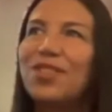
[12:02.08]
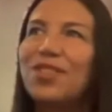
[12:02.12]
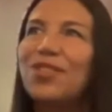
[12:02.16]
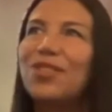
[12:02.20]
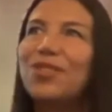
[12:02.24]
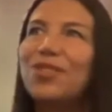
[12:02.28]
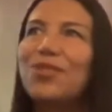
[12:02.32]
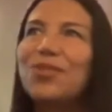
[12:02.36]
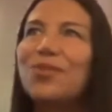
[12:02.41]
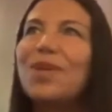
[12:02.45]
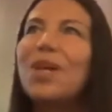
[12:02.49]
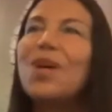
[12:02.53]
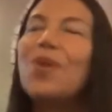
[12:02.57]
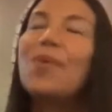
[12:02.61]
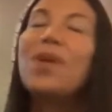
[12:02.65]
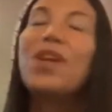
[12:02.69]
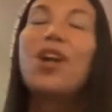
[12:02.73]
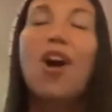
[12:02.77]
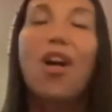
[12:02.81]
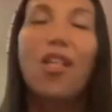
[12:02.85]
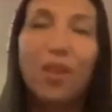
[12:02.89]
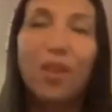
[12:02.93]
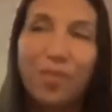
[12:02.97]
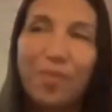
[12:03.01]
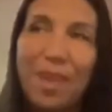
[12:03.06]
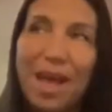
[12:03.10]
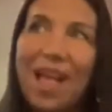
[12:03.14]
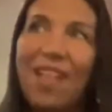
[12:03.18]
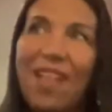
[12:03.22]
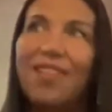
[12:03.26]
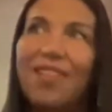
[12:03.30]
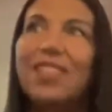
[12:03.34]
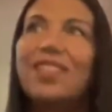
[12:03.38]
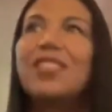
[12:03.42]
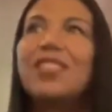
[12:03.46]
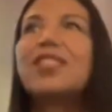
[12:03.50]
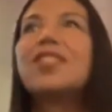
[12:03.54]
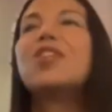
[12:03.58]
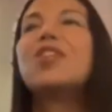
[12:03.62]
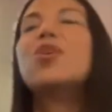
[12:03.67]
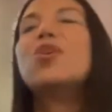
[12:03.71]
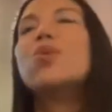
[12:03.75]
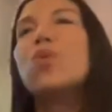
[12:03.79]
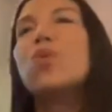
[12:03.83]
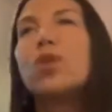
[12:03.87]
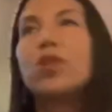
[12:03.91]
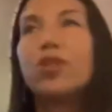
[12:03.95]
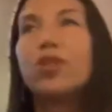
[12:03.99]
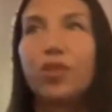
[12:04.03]
you we call it balance
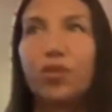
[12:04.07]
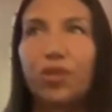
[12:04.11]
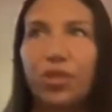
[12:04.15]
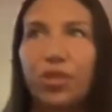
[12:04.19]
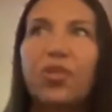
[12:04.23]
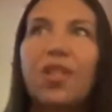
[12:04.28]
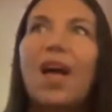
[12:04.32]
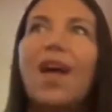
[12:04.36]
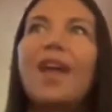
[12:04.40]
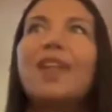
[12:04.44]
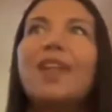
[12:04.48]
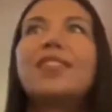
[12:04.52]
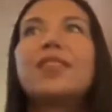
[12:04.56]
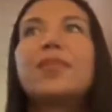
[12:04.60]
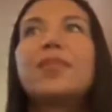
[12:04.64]
or neutralize